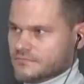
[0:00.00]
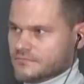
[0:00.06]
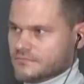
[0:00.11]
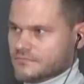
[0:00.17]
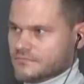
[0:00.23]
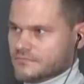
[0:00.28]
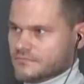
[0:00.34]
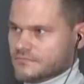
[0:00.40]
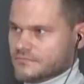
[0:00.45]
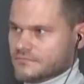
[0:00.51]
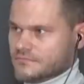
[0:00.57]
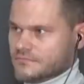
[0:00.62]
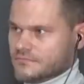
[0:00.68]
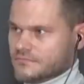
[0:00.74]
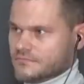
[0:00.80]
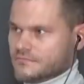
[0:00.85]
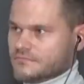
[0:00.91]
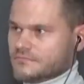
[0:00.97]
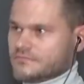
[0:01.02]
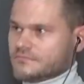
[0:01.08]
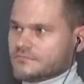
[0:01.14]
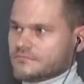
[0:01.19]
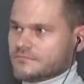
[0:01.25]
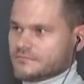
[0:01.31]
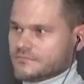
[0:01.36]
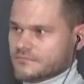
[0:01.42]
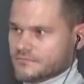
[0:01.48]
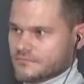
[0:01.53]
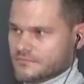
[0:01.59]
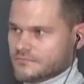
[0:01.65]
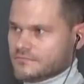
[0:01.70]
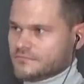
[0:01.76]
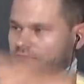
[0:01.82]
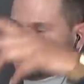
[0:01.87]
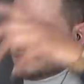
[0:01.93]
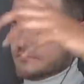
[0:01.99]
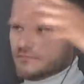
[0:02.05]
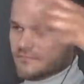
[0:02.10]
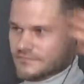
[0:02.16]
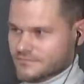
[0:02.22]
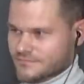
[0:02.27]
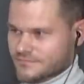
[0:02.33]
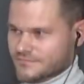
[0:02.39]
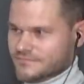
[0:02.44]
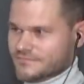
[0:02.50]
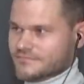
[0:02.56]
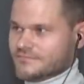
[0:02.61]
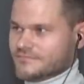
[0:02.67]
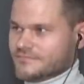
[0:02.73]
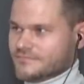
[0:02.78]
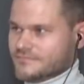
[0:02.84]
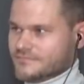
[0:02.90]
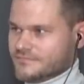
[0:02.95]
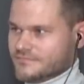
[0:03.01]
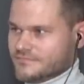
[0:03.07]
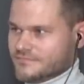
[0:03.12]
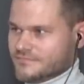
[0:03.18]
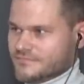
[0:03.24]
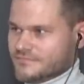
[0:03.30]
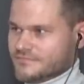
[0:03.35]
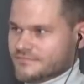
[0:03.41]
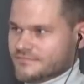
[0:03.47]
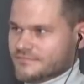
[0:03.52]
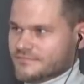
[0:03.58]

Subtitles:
No words are spoken by the person on screen.